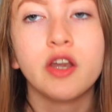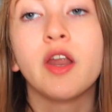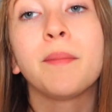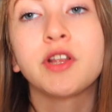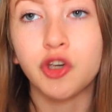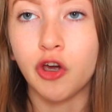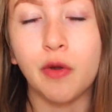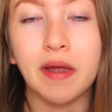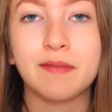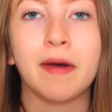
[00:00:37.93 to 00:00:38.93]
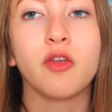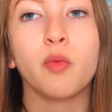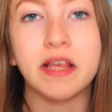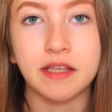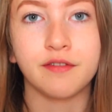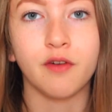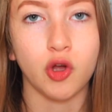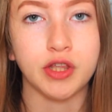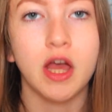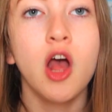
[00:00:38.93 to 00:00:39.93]
Number two is about the Wizard of
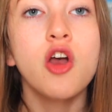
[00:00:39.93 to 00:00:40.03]
Oz.